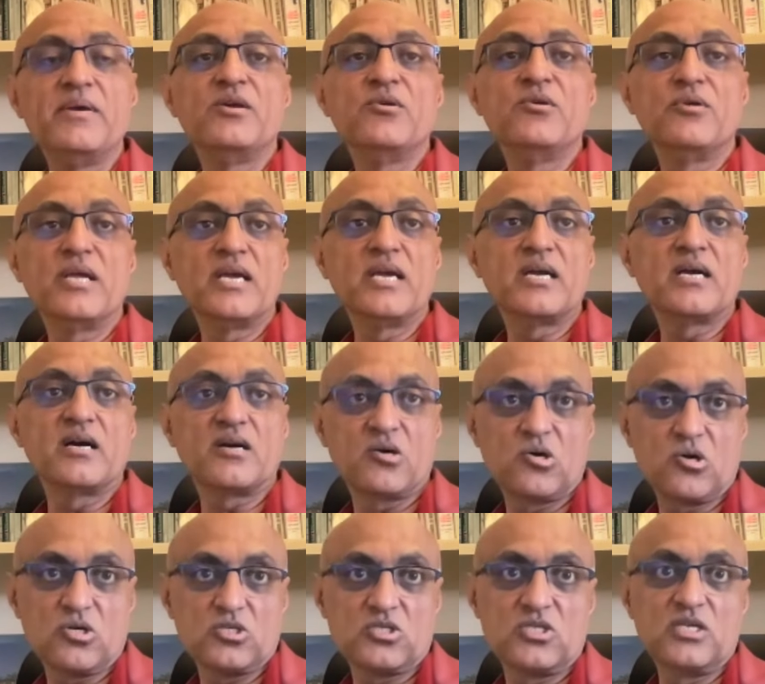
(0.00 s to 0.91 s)
unique
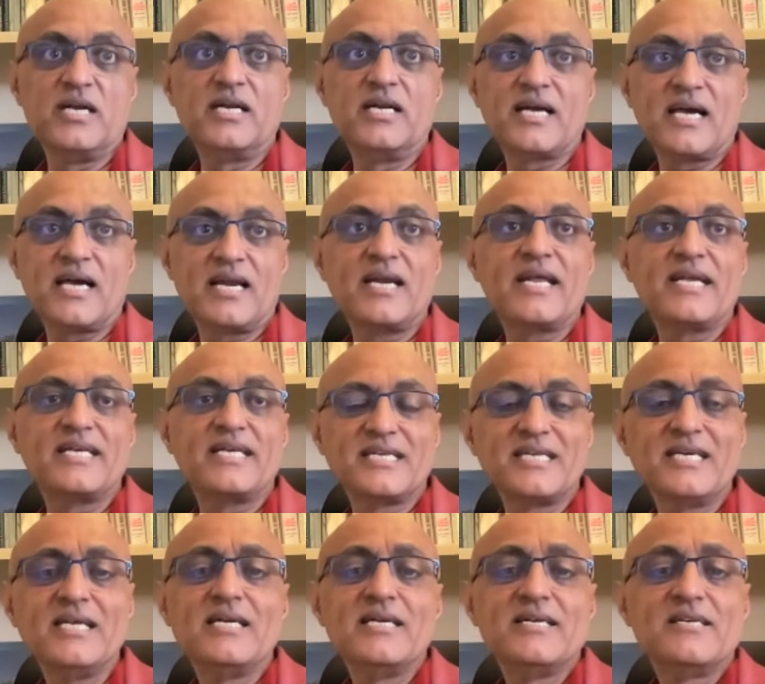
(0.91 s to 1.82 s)
across the entire
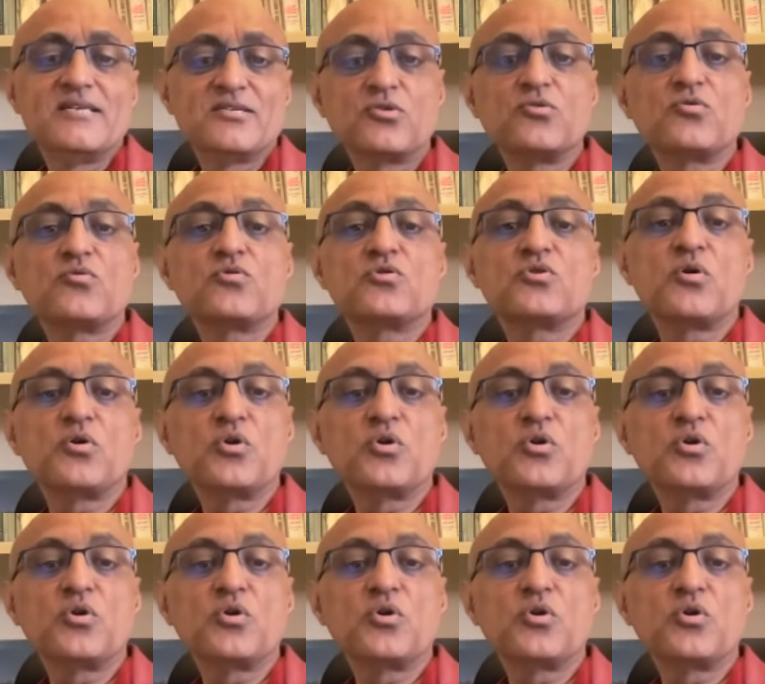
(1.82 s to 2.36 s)
nation. So it was a